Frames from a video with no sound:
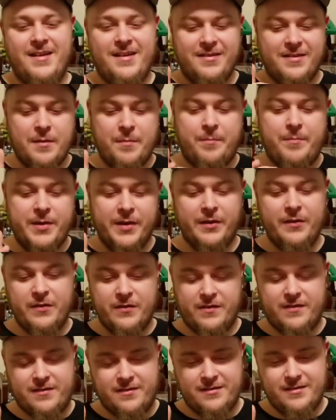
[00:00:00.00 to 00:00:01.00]
the
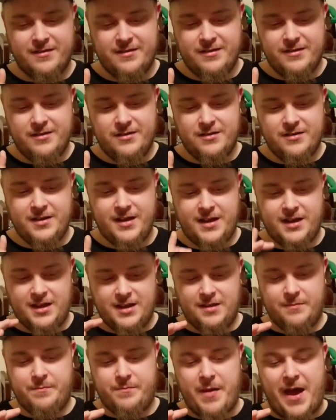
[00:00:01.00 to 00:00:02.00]
bills
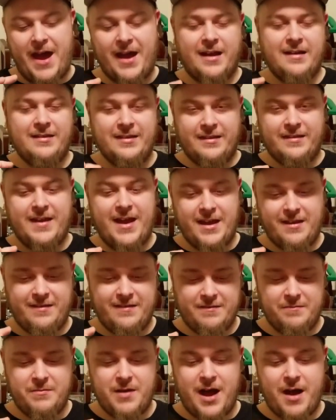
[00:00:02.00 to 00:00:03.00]
back in the day in
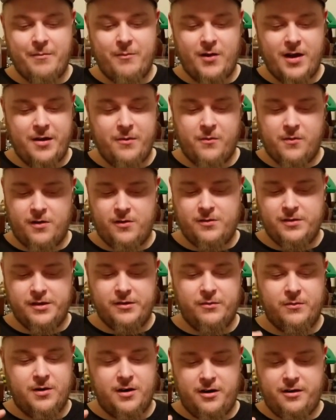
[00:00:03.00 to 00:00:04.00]
Zimbabwe were only
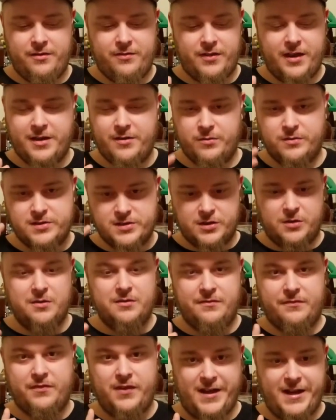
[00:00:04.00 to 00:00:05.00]
worth, like, it was so
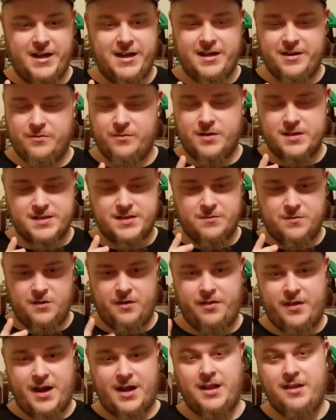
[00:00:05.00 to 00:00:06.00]
inflated it wasn't
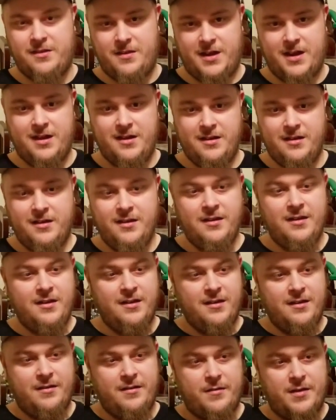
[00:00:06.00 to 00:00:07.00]
worth anything.
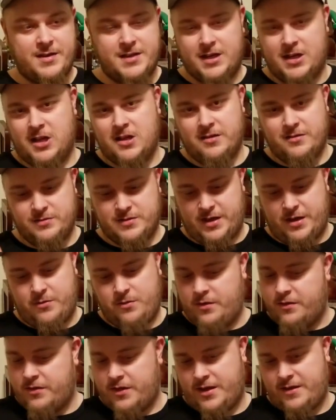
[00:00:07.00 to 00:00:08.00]
Essentially it was like
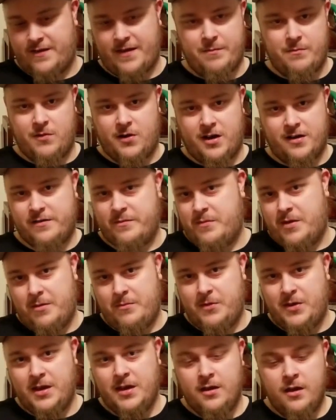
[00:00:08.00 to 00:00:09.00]
worth like $10
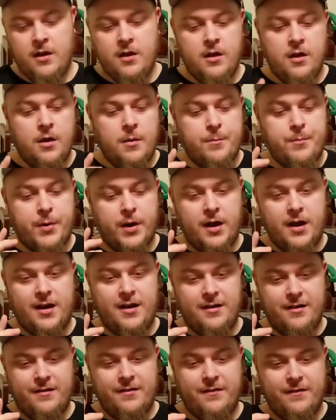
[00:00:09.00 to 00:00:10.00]
maybe.
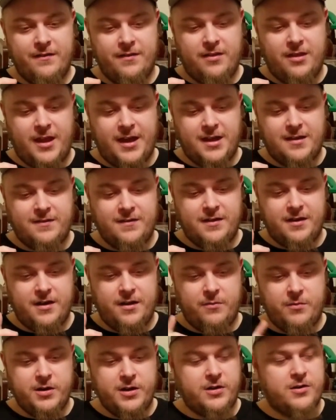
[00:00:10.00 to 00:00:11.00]
But like the,
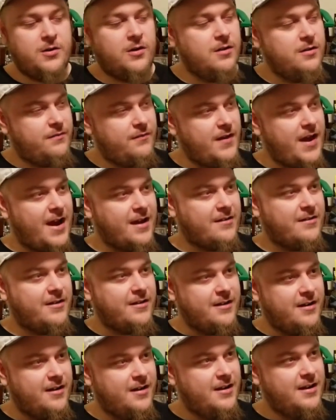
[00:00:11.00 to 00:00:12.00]
what do you call it,
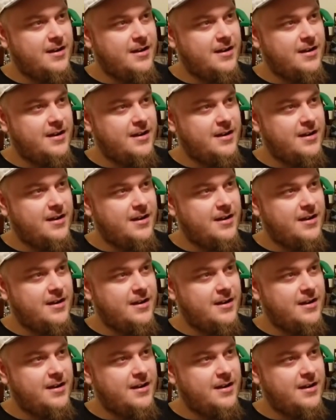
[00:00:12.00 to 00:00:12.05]
factor?